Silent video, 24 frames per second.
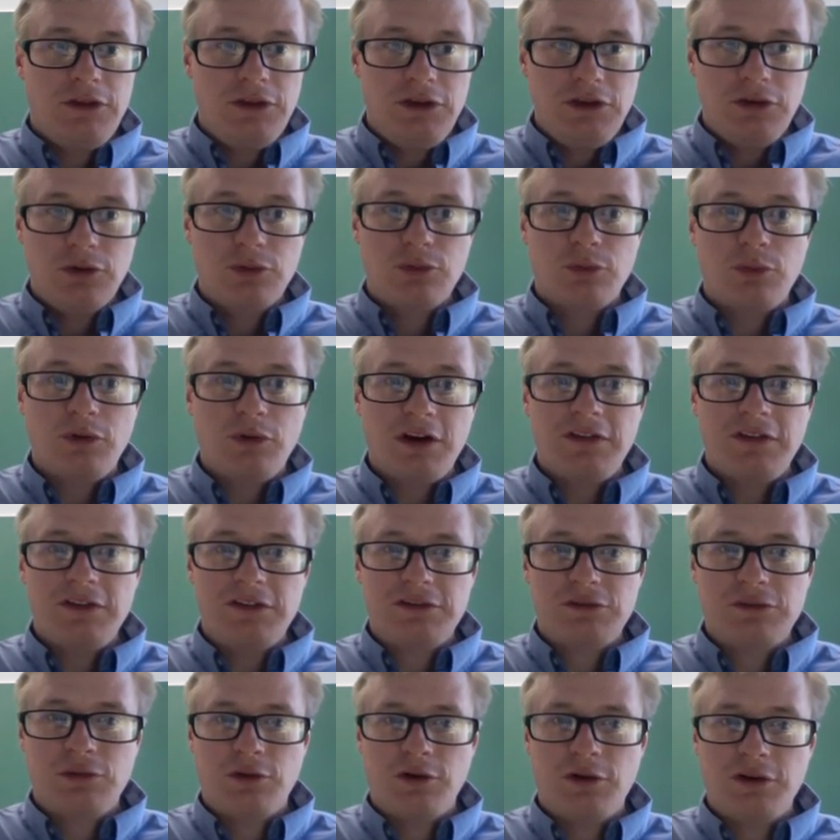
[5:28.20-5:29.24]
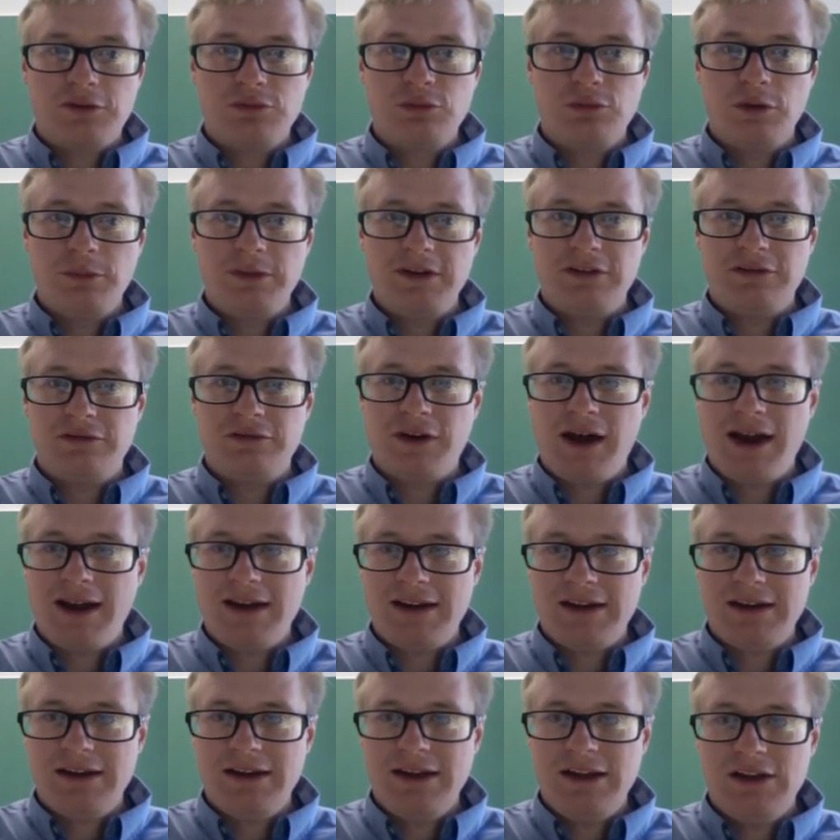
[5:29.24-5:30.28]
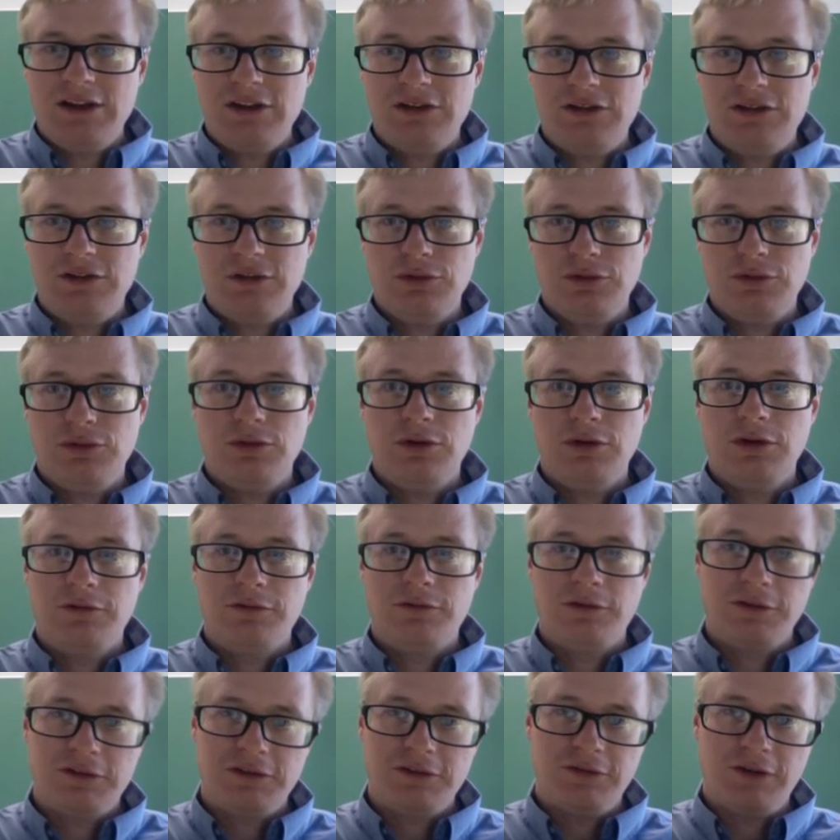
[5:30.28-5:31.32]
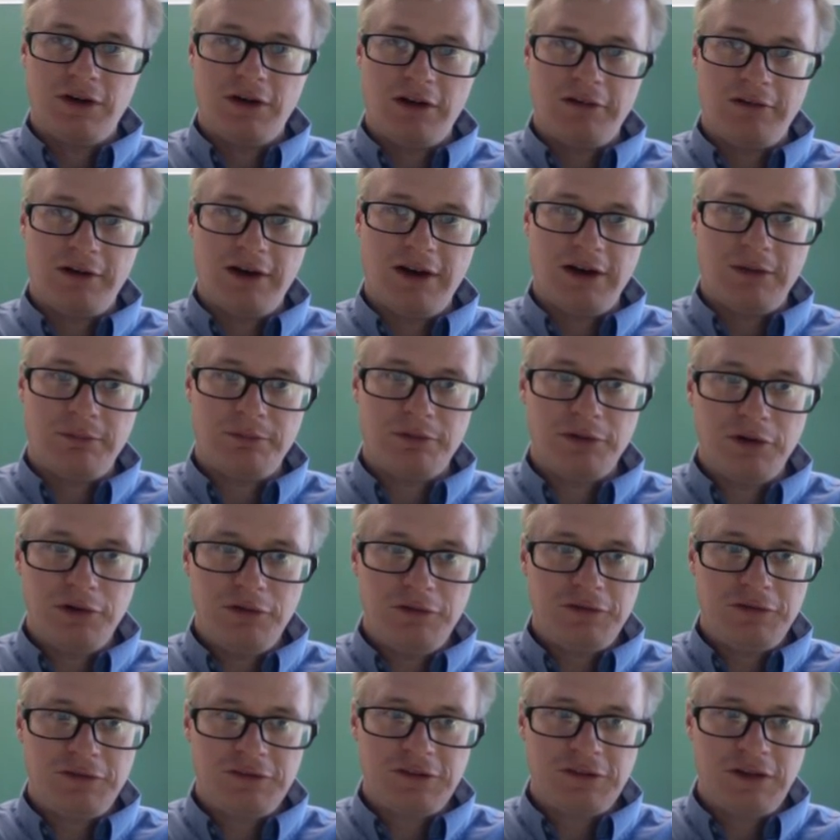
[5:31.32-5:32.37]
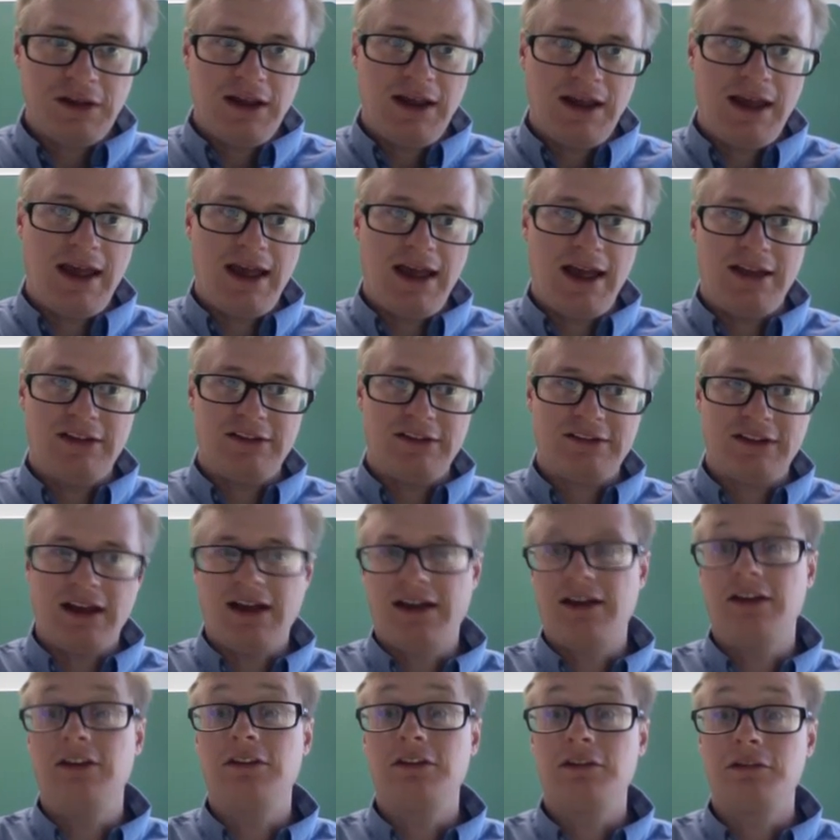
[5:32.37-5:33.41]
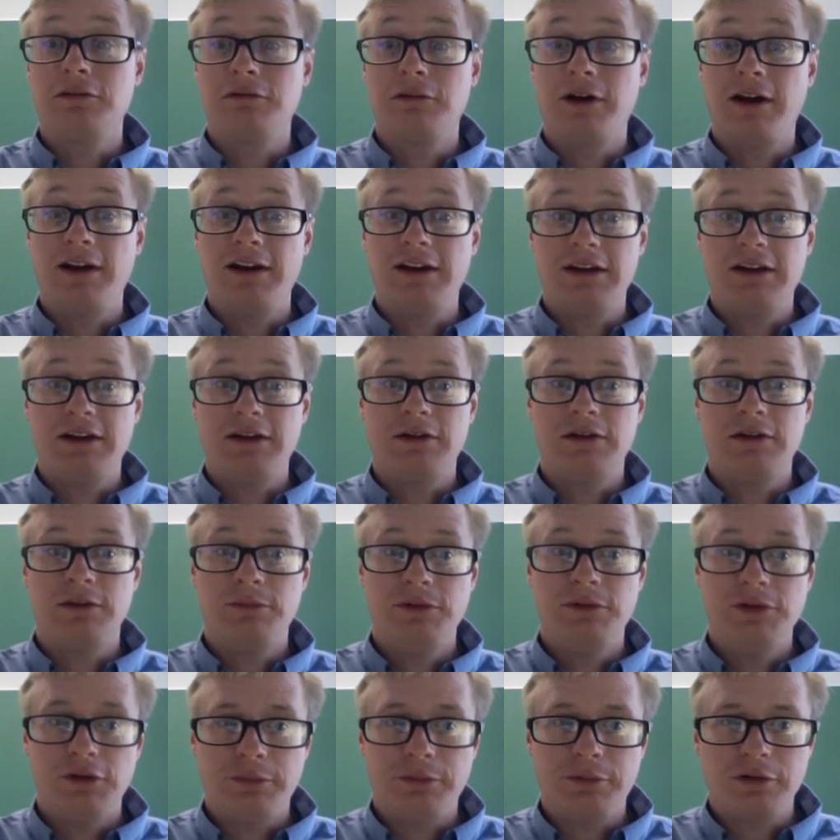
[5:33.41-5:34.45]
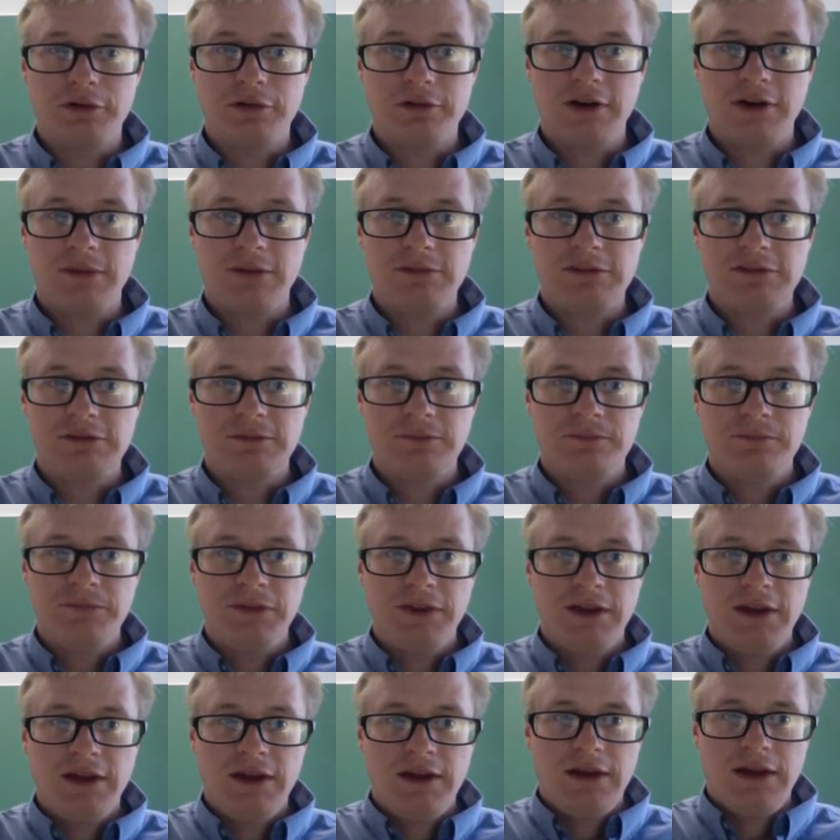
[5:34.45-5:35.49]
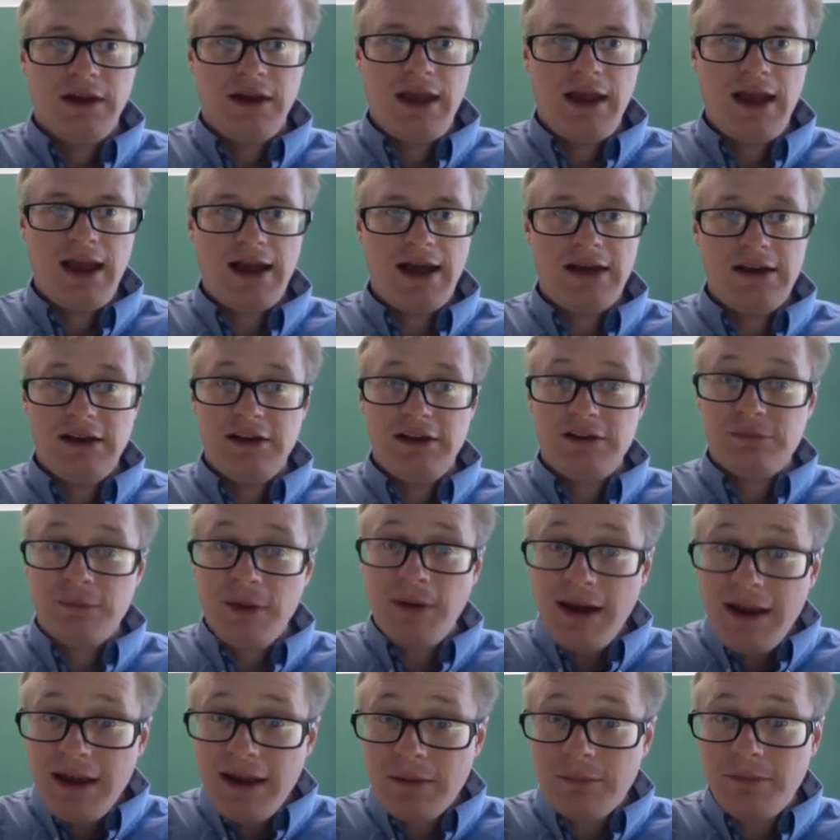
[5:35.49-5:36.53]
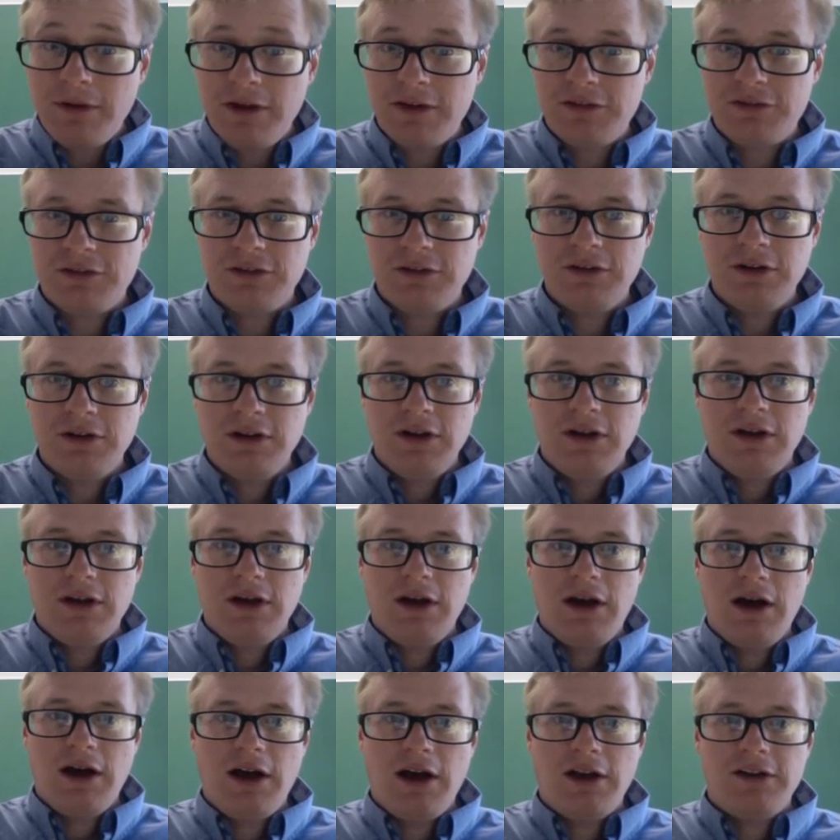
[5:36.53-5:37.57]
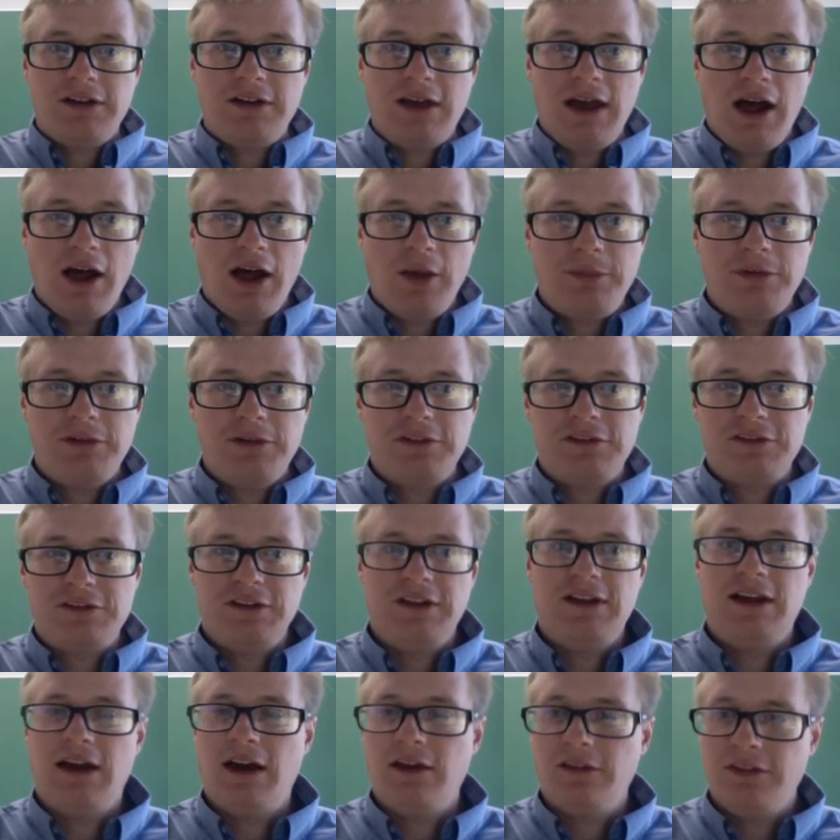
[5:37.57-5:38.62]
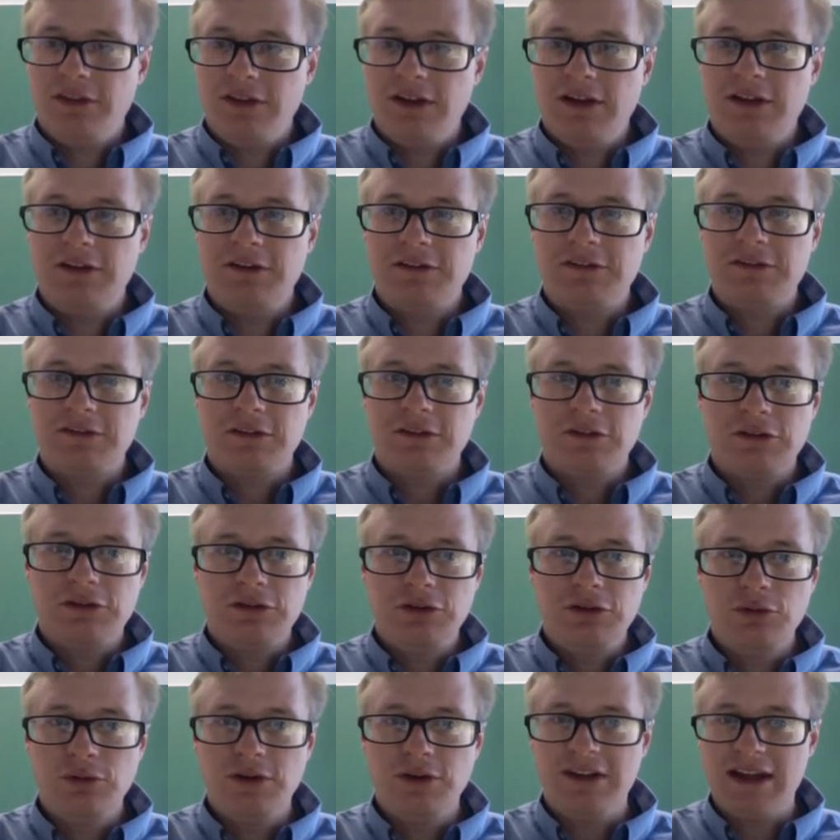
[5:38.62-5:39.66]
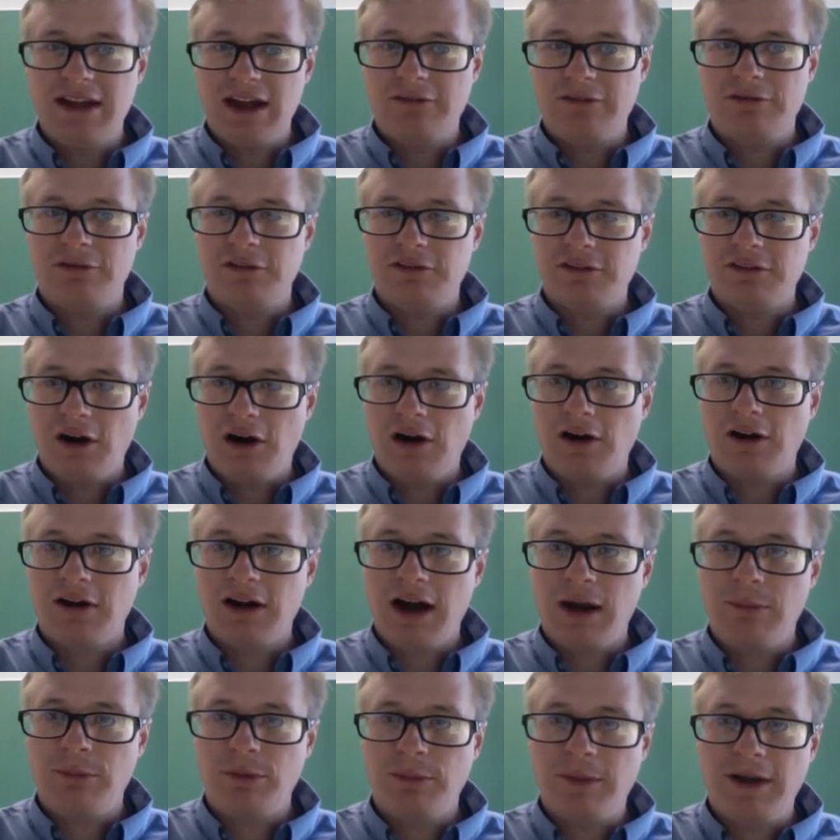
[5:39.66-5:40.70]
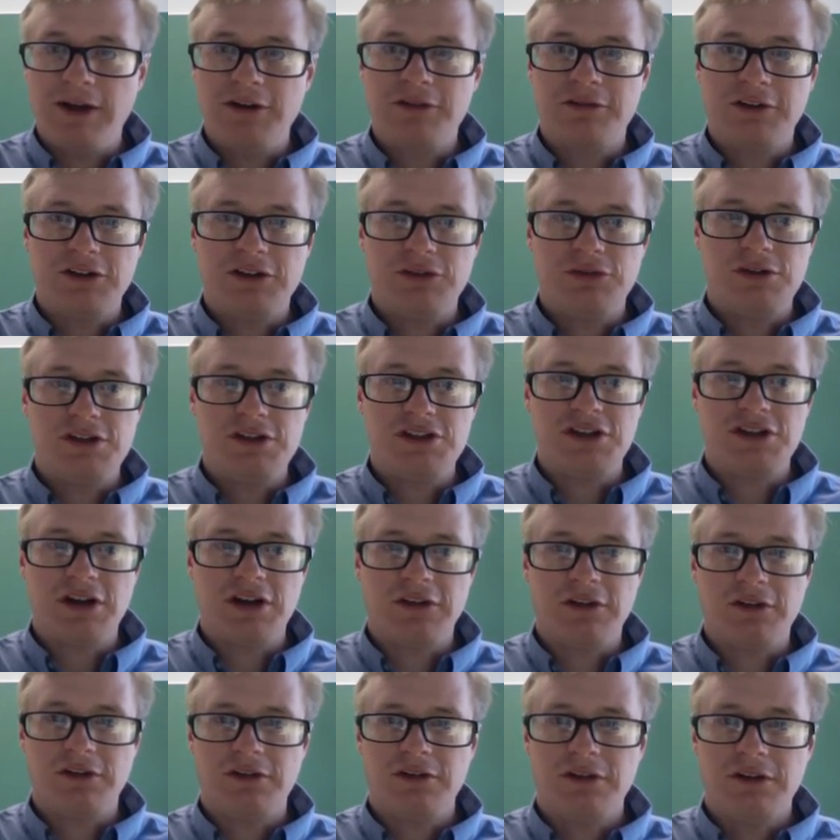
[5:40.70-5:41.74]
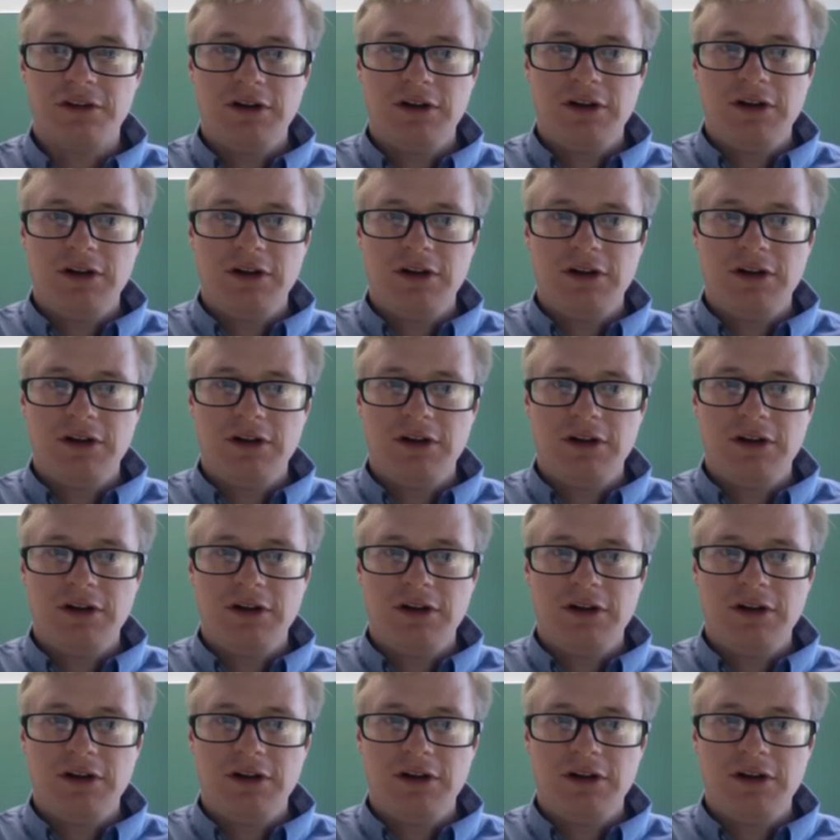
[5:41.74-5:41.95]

your work in this course will be divided into, first of all, writing proofs, and second, writing computer programs. And it's my ambition uh, to help you see how these two endeavors are complementary to each other.